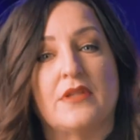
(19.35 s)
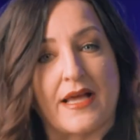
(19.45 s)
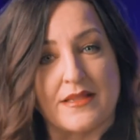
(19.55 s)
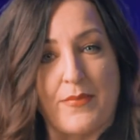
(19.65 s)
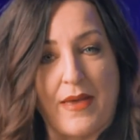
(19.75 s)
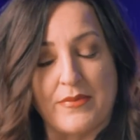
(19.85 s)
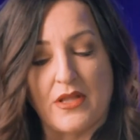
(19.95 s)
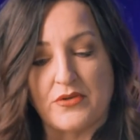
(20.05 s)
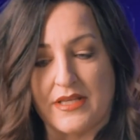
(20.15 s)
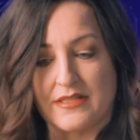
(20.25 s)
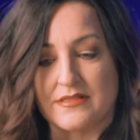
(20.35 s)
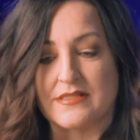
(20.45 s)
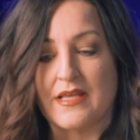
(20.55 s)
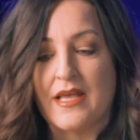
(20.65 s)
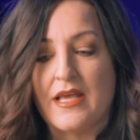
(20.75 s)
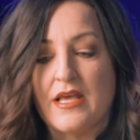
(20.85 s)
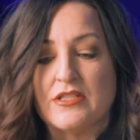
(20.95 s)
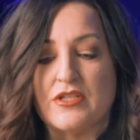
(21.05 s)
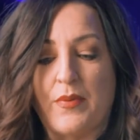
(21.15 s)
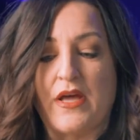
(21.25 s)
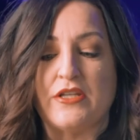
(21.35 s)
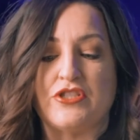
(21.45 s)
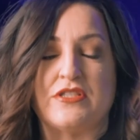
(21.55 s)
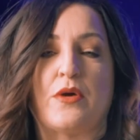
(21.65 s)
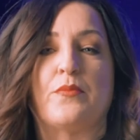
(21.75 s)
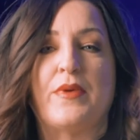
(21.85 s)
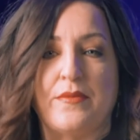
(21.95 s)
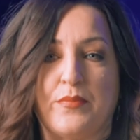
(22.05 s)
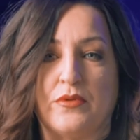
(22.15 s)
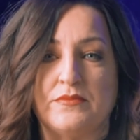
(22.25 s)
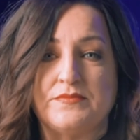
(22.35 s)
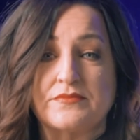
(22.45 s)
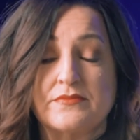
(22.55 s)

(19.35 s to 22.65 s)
like the Babylonians to punish his own people.